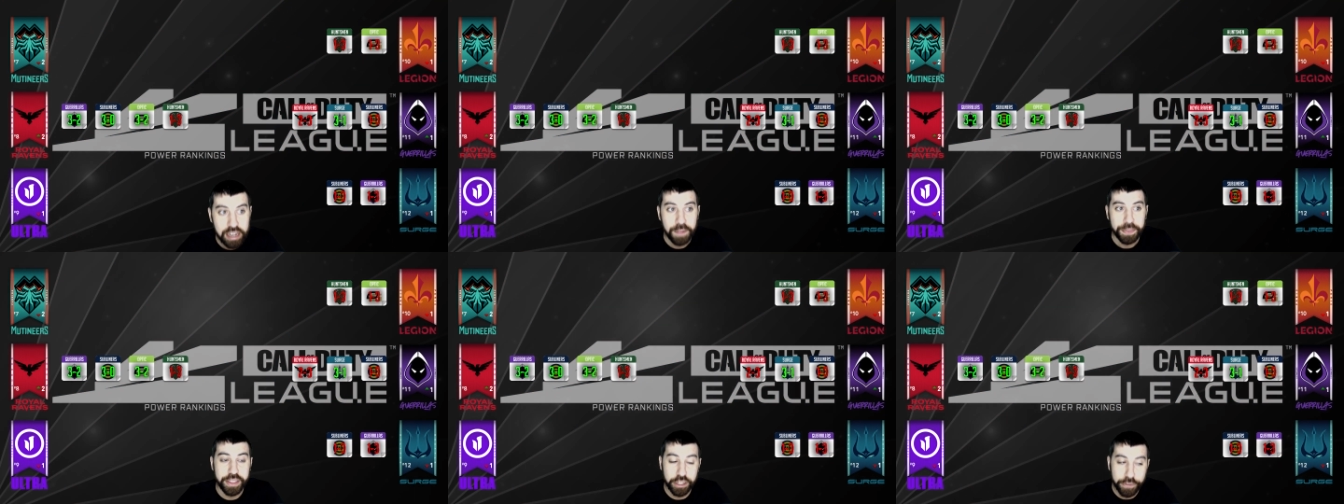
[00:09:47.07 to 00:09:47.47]

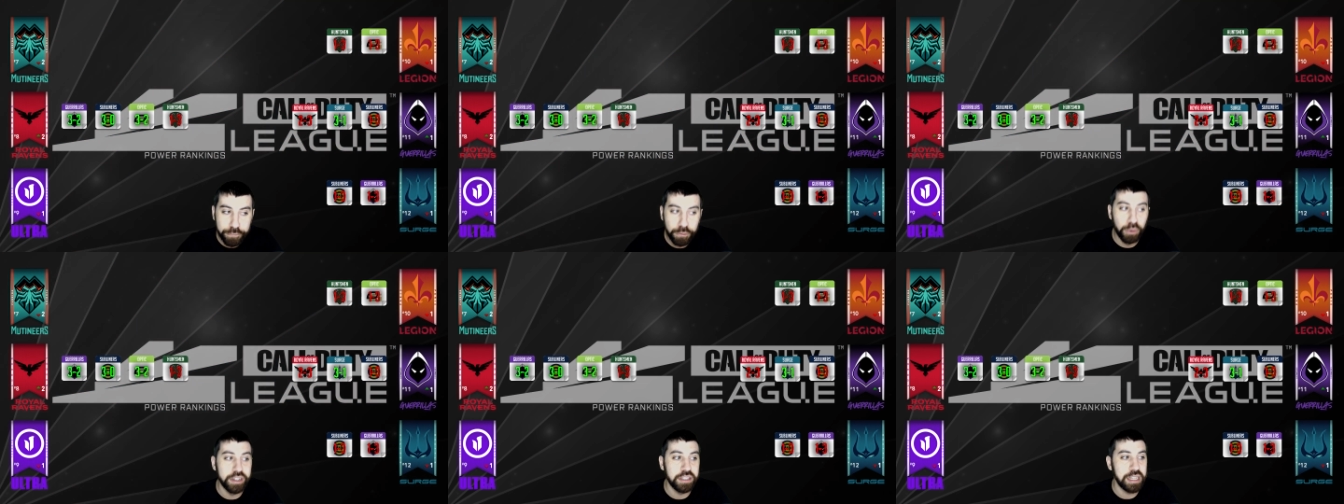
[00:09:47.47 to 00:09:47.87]
this
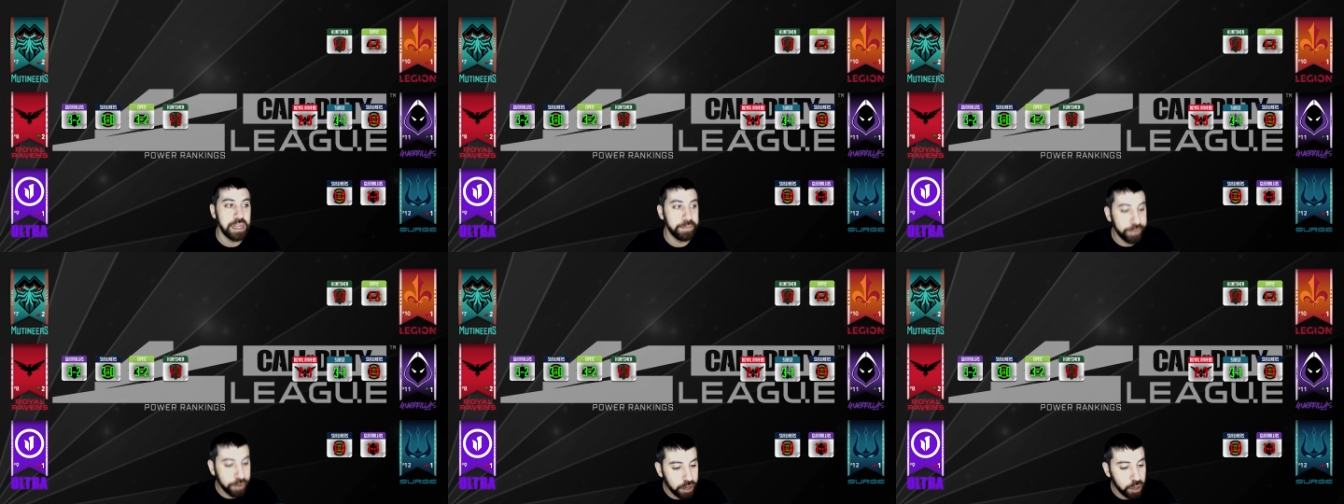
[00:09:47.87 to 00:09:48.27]
Florida team
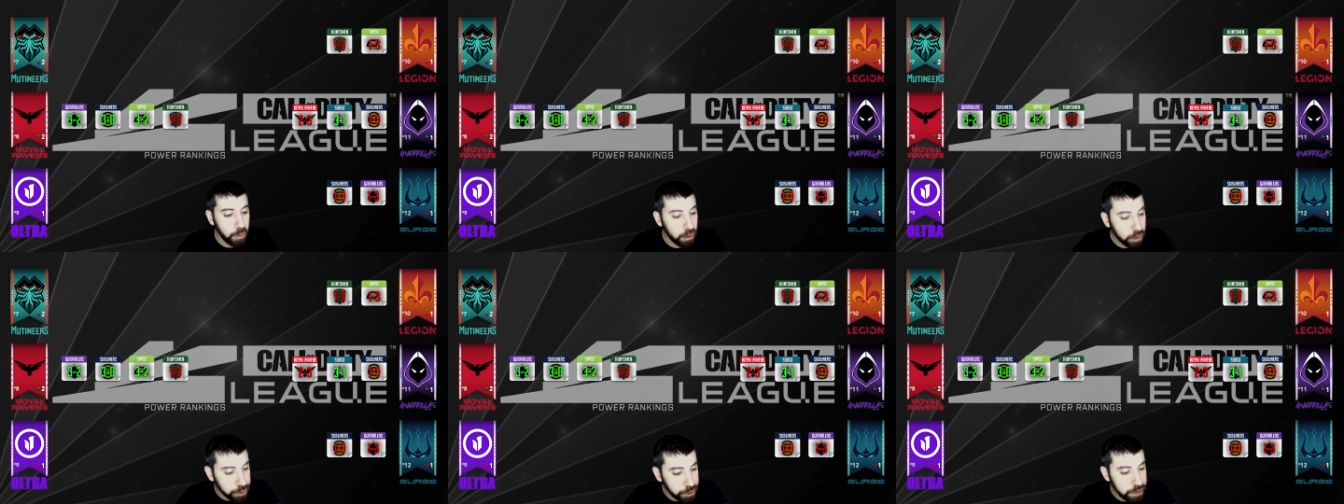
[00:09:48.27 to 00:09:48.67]
very
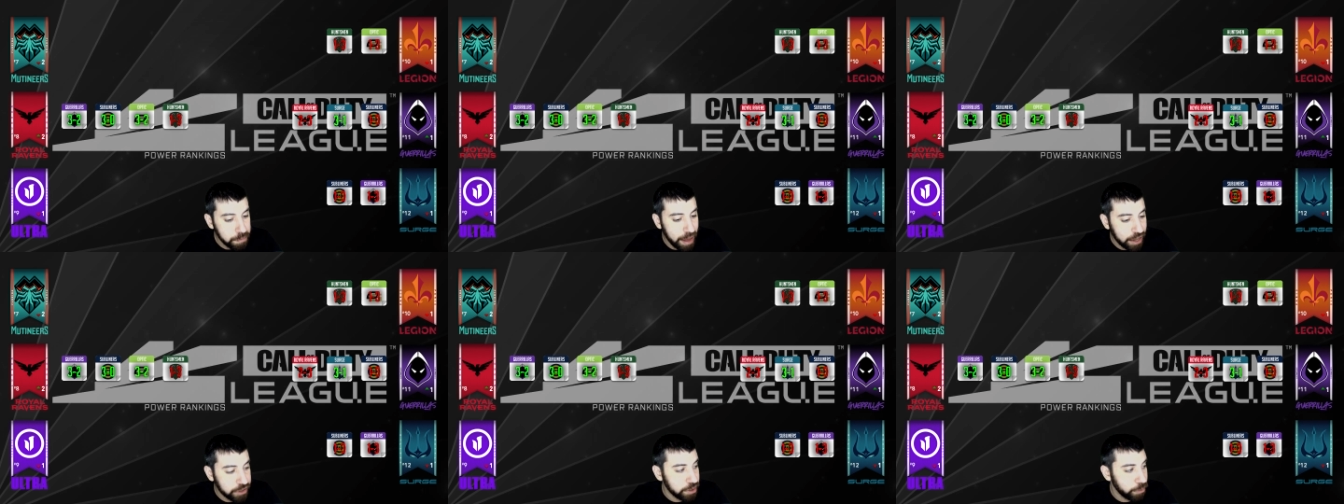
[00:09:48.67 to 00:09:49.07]
well could
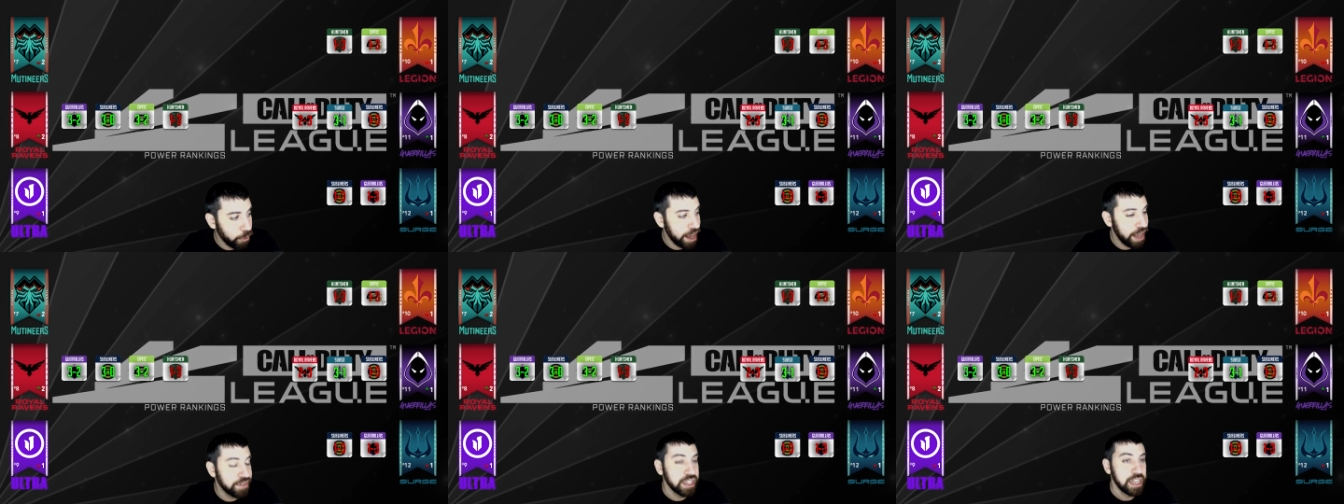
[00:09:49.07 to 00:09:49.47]
make some
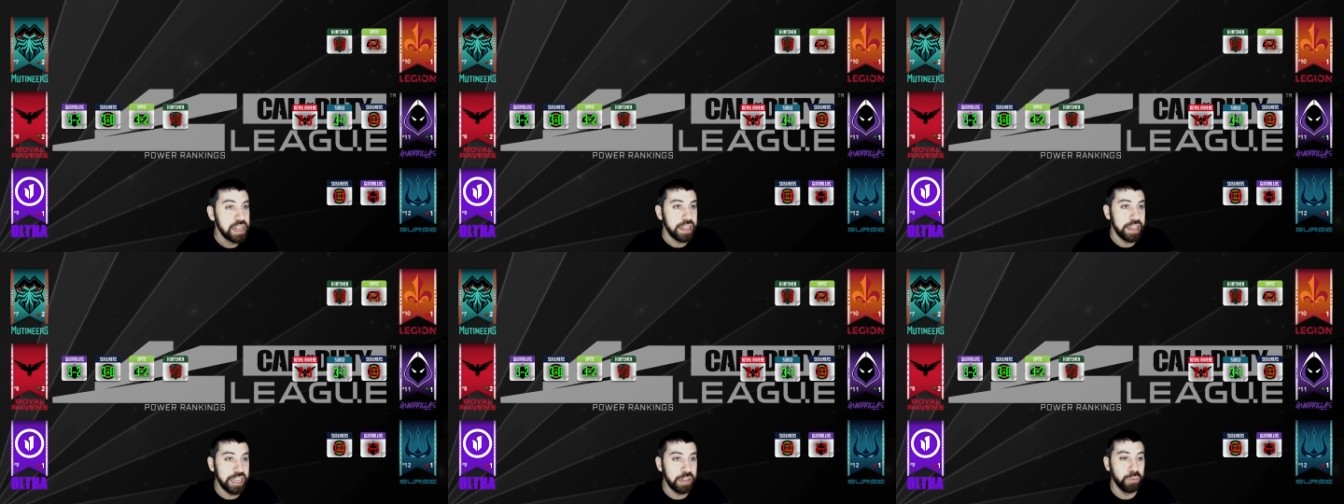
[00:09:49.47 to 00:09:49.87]
waves
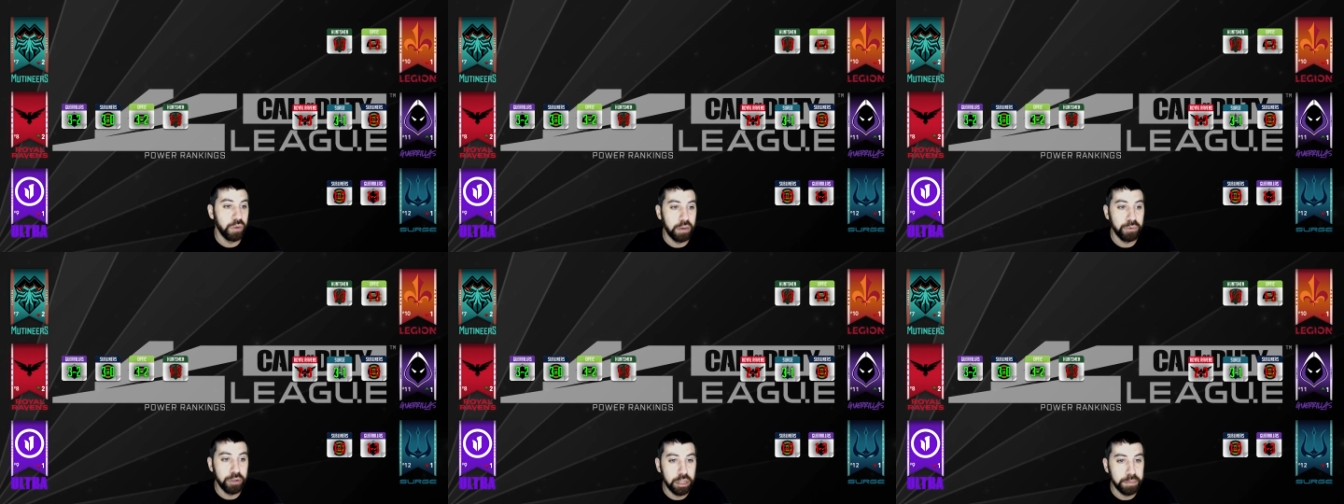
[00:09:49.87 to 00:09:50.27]
in what
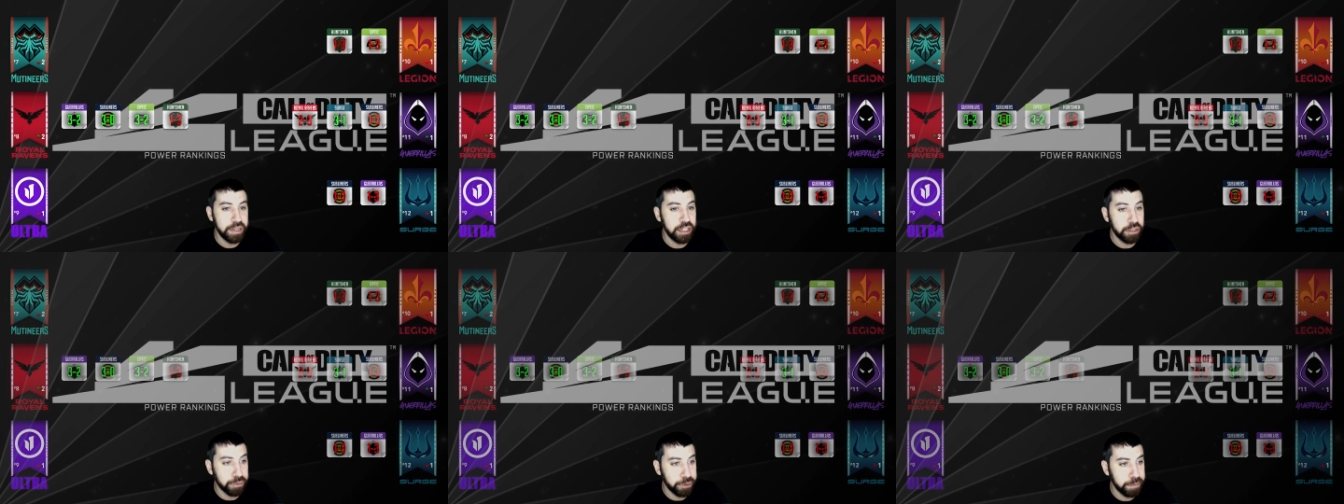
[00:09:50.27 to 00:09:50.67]
will be
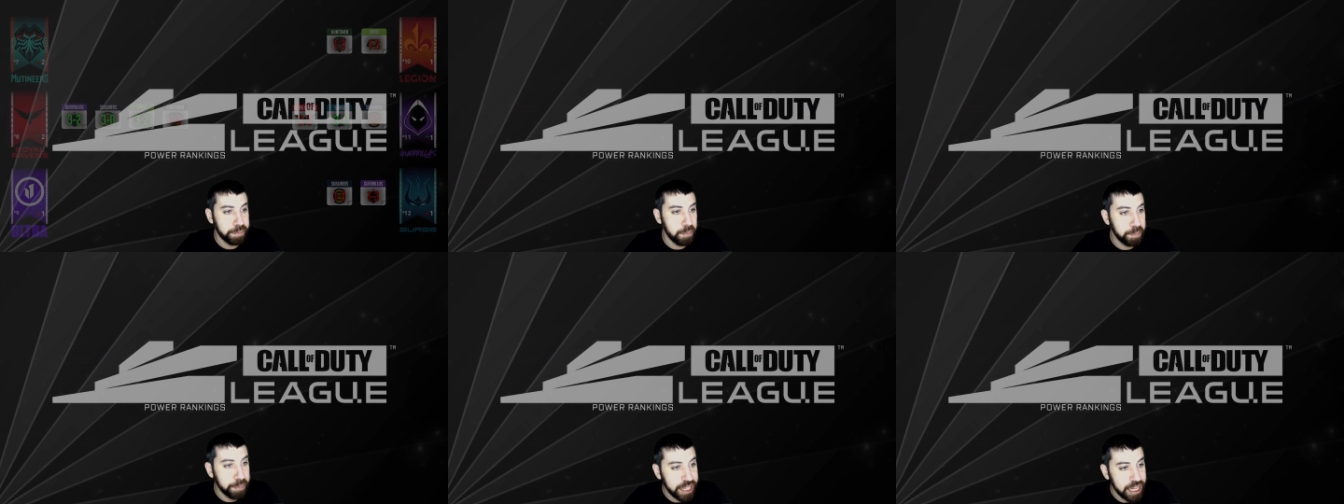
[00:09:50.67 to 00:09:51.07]
Group
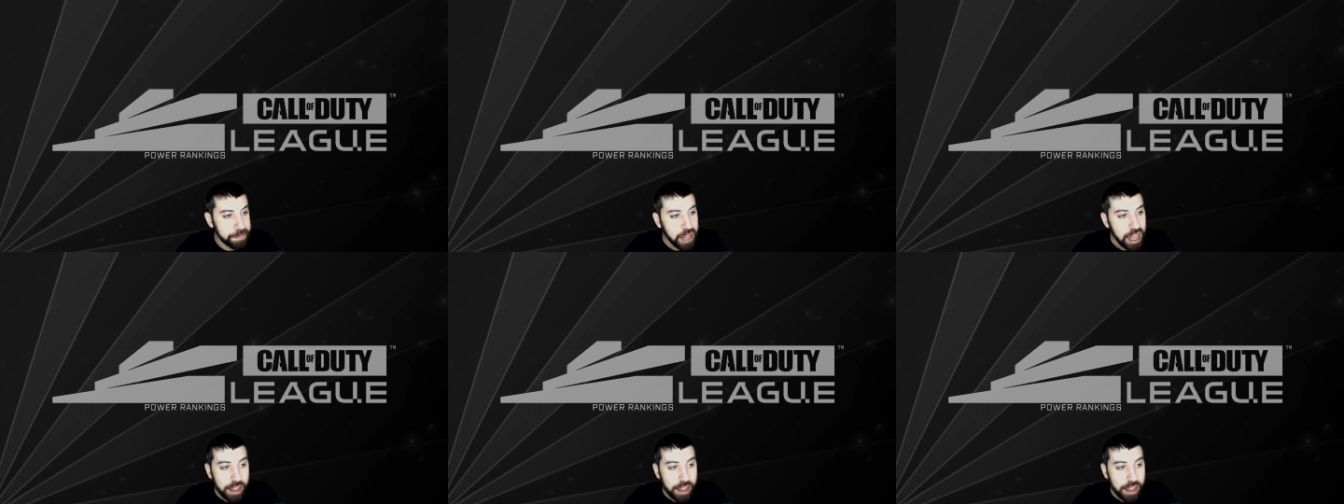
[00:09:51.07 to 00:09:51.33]
B.